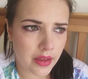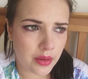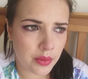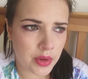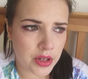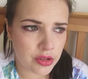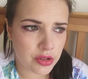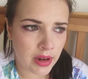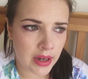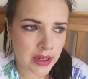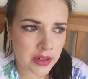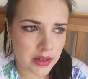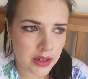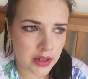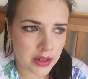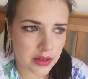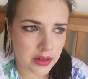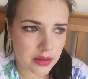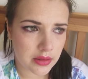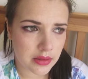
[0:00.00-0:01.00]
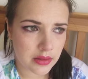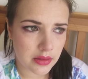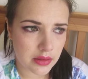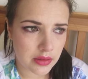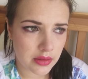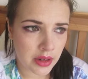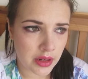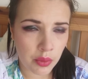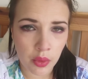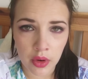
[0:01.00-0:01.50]
which granted
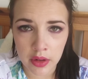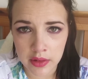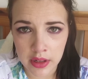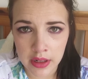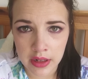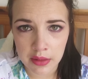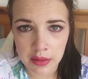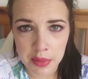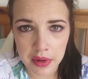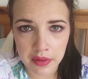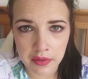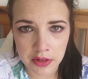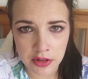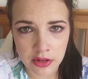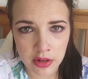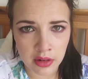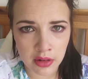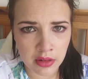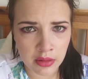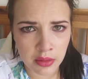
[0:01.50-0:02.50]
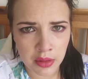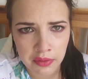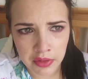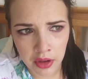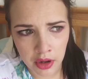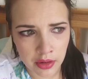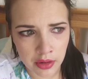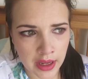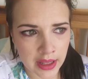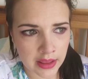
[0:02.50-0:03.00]
it was a little bit of a struggle with the
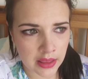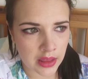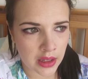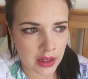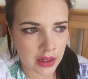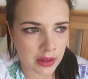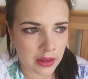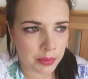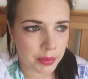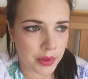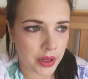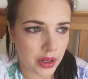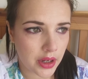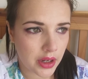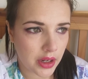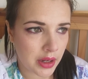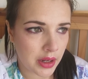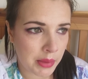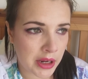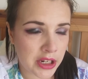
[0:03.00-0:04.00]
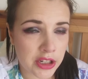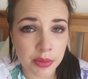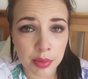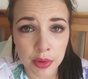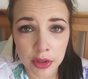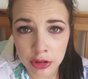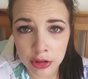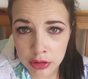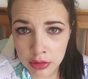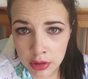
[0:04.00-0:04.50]
whole head thing, but I managed to
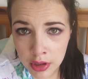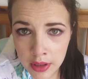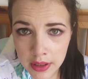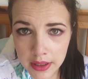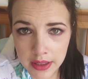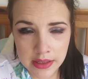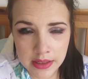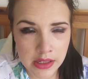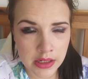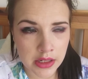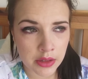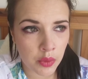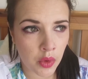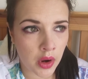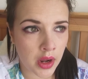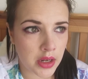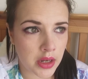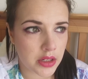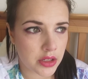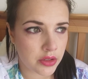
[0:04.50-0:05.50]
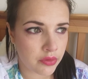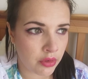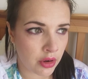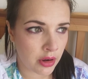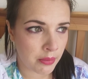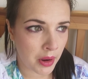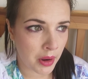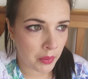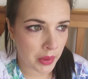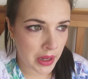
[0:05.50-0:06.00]
push through it because I didn't want it to
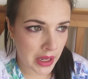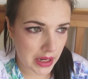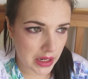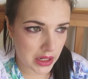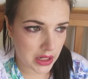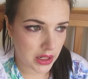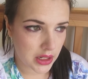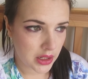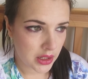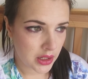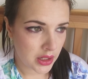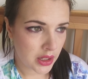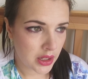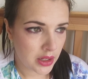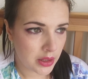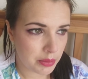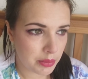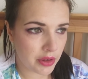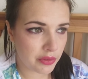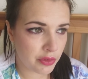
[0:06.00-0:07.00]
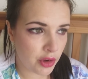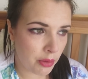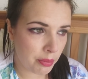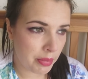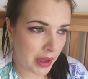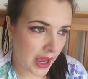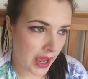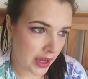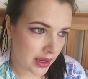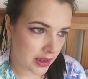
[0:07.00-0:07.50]
ruin my week. But I've got
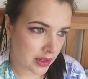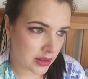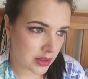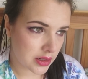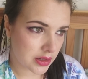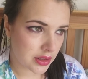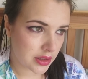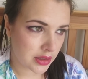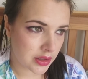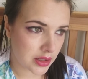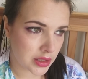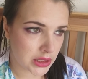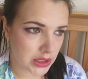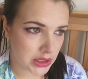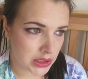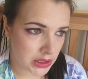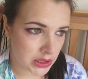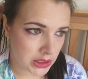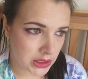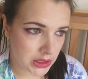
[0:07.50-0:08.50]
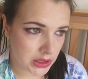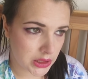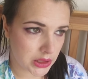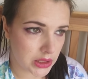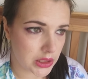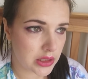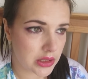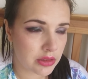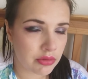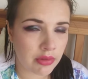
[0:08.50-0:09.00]
back and it's just like, argh,
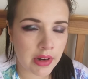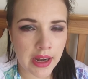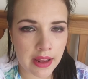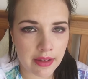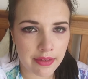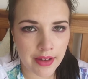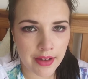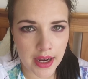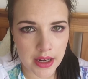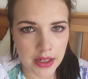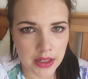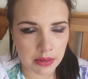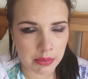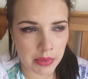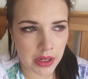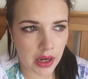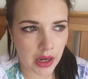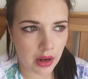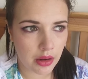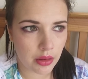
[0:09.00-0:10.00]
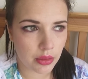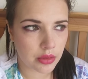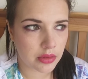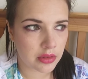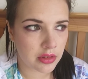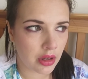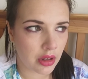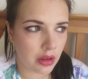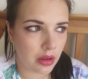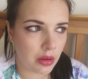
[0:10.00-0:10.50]
it's really affecting me now,
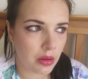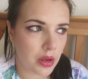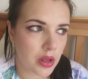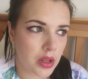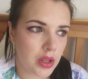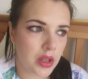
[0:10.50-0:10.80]
so